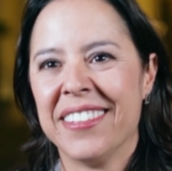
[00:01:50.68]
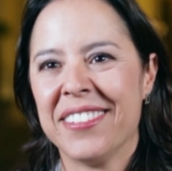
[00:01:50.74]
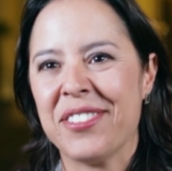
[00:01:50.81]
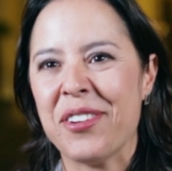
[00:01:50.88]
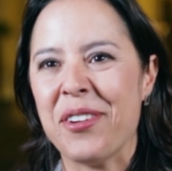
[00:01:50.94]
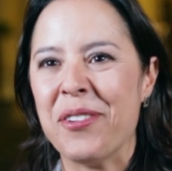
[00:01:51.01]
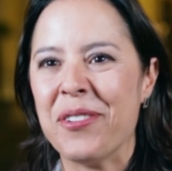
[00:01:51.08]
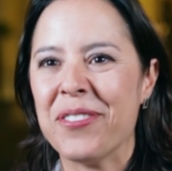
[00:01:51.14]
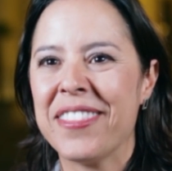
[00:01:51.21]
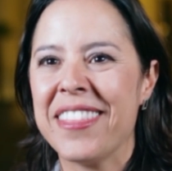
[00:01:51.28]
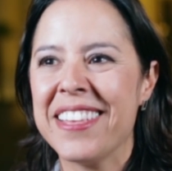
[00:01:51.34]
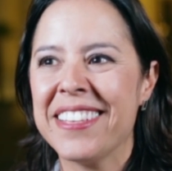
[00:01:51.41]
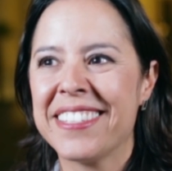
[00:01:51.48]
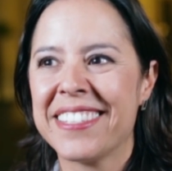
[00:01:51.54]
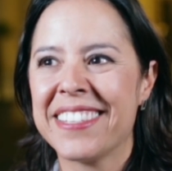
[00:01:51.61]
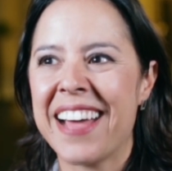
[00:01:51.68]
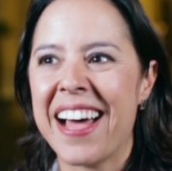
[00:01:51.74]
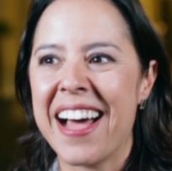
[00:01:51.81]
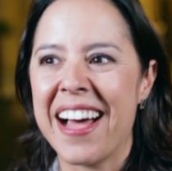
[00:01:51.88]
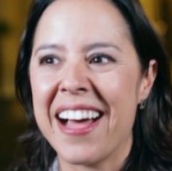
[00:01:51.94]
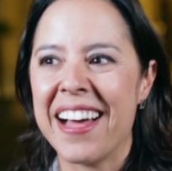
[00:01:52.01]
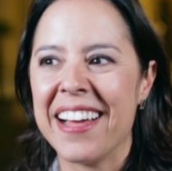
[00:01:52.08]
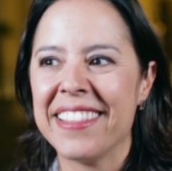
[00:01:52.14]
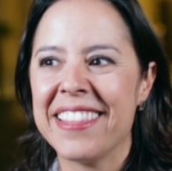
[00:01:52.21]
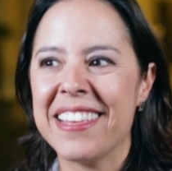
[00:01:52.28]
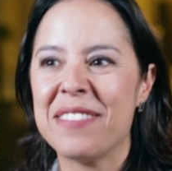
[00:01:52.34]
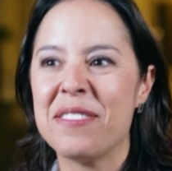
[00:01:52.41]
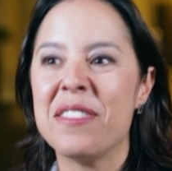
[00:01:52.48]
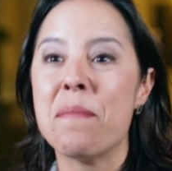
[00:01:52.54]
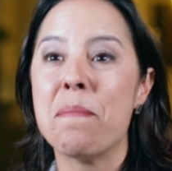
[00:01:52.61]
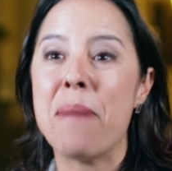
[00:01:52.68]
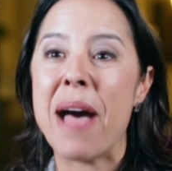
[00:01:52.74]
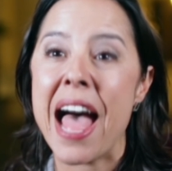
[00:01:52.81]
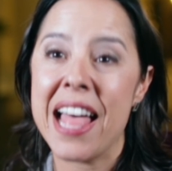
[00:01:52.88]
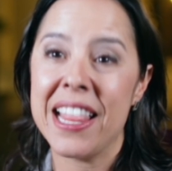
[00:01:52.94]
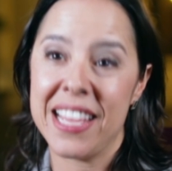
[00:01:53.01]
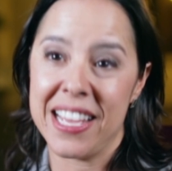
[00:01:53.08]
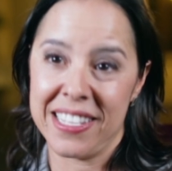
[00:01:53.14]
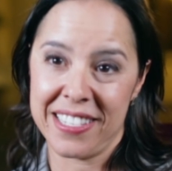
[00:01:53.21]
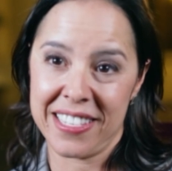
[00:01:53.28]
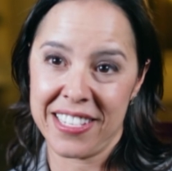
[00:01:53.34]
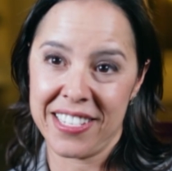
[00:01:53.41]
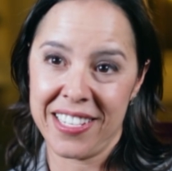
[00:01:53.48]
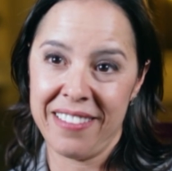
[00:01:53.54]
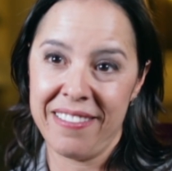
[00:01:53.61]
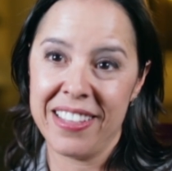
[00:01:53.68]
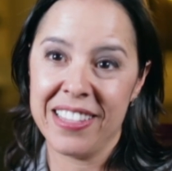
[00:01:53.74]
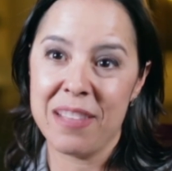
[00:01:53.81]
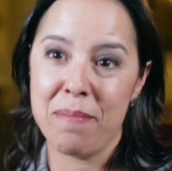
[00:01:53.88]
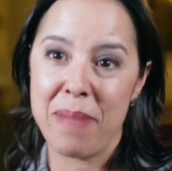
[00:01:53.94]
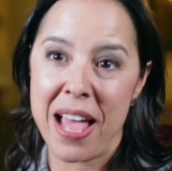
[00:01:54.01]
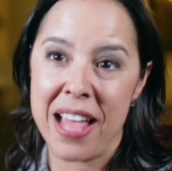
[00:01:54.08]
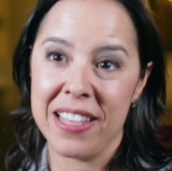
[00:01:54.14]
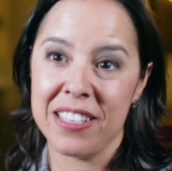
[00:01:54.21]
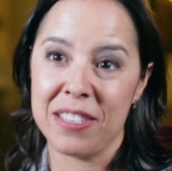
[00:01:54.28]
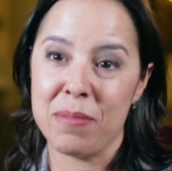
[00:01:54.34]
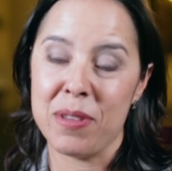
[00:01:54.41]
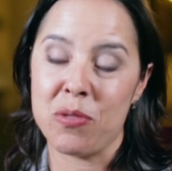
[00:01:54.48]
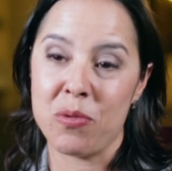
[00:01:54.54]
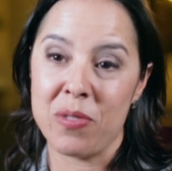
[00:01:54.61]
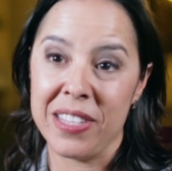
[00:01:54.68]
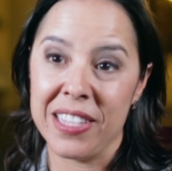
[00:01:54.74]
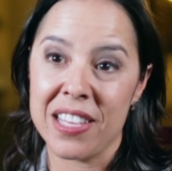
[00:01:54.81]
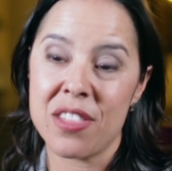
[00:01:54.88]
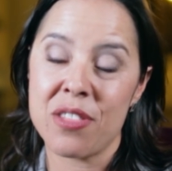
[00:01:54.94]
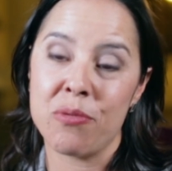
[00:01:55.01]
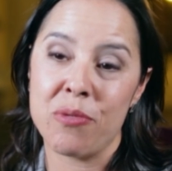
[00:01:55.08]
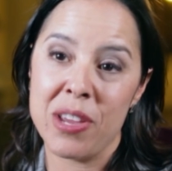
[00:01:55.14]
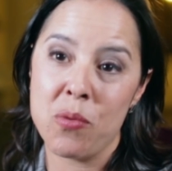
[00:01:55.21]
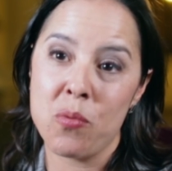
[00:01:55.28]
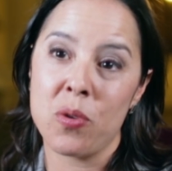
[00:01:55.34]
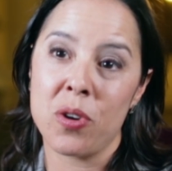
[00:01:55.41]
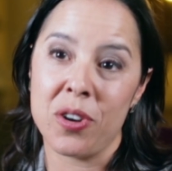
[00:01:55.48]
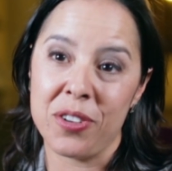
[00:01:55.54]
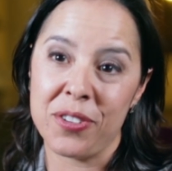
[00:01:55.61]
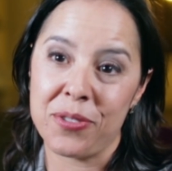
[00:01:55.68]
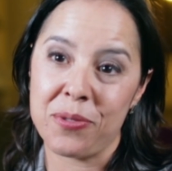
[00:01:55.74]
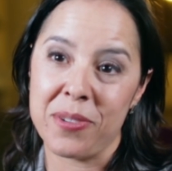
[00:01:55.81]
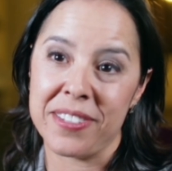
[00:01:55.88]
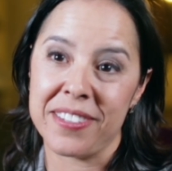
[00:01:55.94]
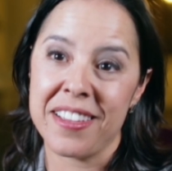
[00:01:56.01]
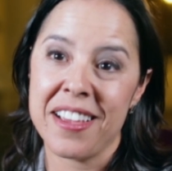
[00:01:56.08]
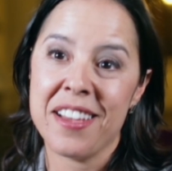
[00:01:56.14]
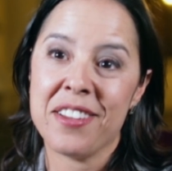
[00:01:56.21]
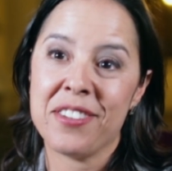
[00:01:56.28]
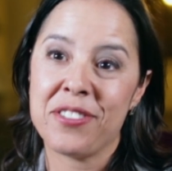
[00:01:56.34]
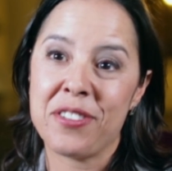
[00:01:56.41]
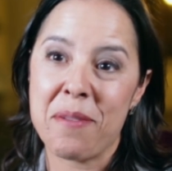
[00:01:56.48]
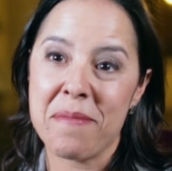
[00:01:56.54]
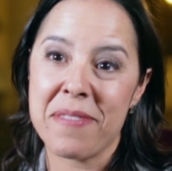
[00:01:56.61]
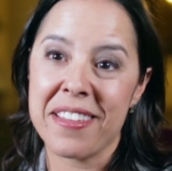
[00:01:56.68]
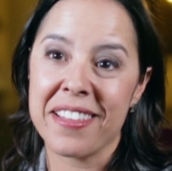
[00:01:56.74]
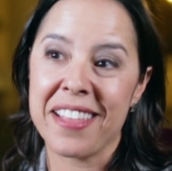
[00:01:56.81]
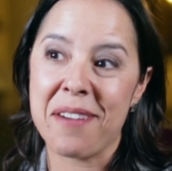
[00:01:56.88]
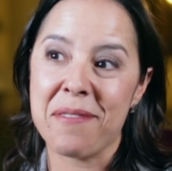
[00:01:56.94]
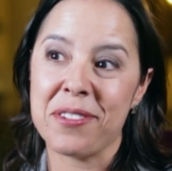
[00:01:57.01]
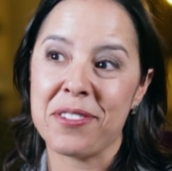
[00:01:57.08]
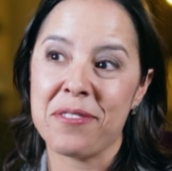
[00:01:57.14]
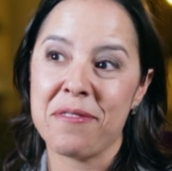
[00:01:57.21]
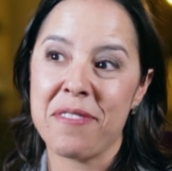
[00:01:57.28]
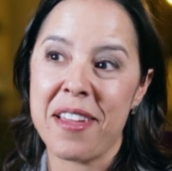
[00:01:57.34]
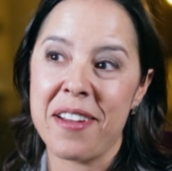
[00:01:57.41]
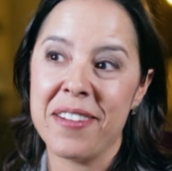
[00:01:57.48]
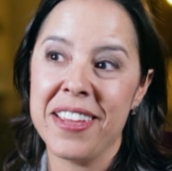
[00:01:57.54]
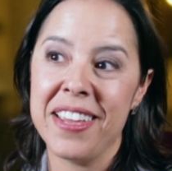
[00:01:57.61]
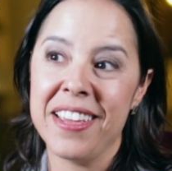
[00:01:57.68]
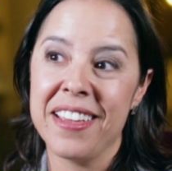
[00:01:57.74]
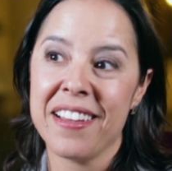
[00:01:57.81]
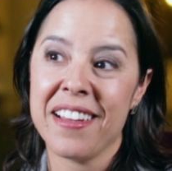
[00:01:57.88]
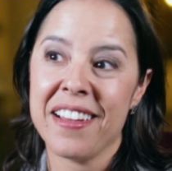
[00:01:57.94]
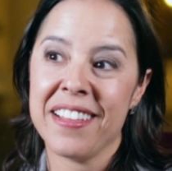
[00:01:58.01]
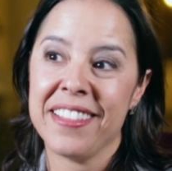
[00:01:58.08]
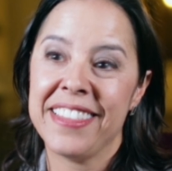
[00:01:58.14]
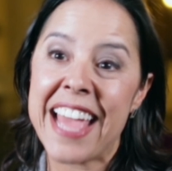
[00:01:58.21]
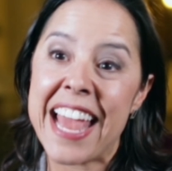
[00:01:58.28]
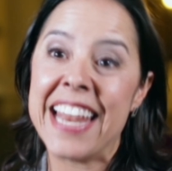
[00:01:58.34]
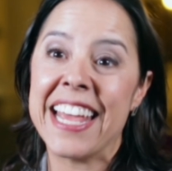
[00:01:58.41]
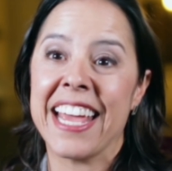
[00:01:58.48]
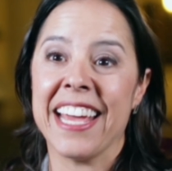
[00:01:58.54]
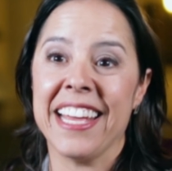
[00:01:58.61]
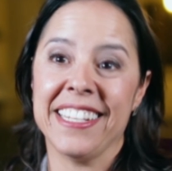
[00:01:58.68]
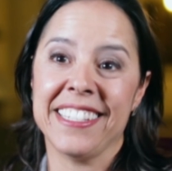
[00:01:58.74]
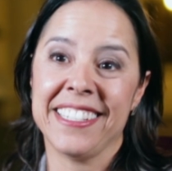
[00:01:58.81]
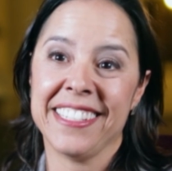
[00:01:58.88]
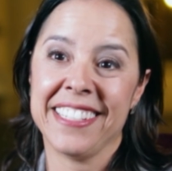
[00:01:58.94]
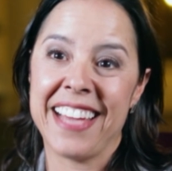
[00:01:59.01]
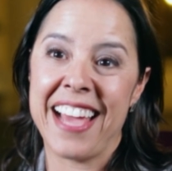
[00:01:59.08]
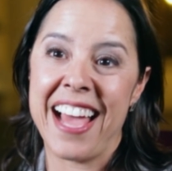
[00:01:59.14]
So this, uh, this, the balance, achieving the balance between the three worlds was something that was very delicate